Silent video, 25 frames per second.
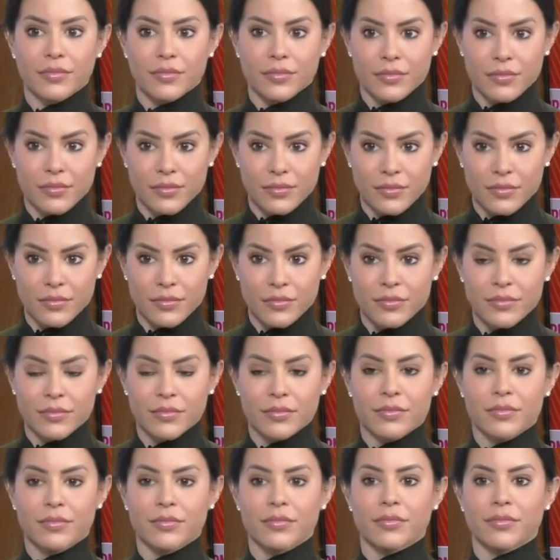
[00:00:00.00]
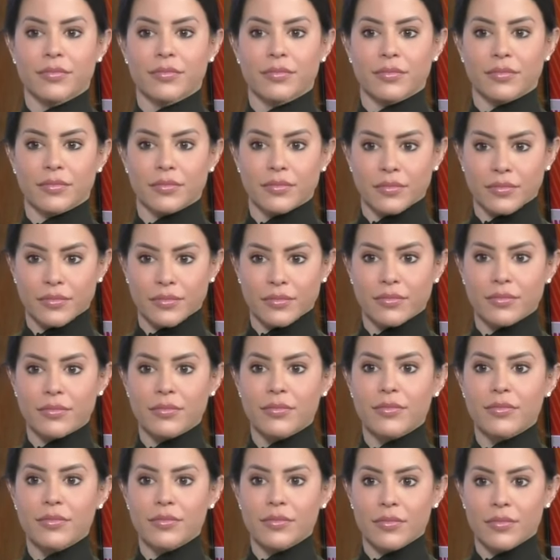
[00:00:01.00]

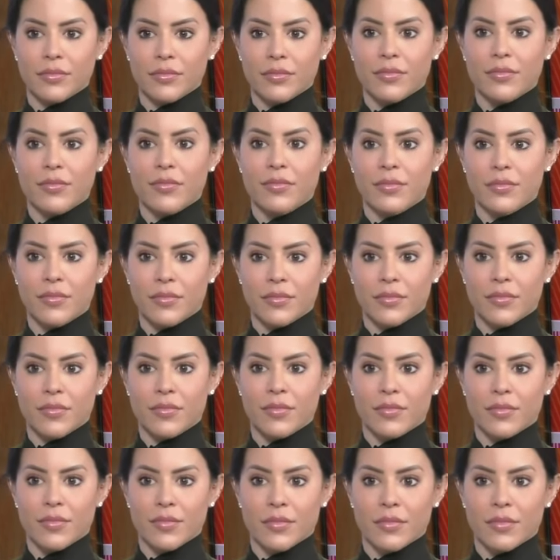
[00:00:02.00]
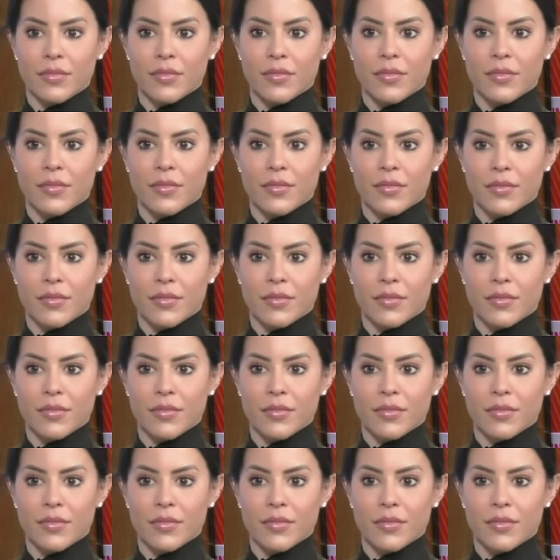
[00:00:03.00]
No words are spoken by the person on screen.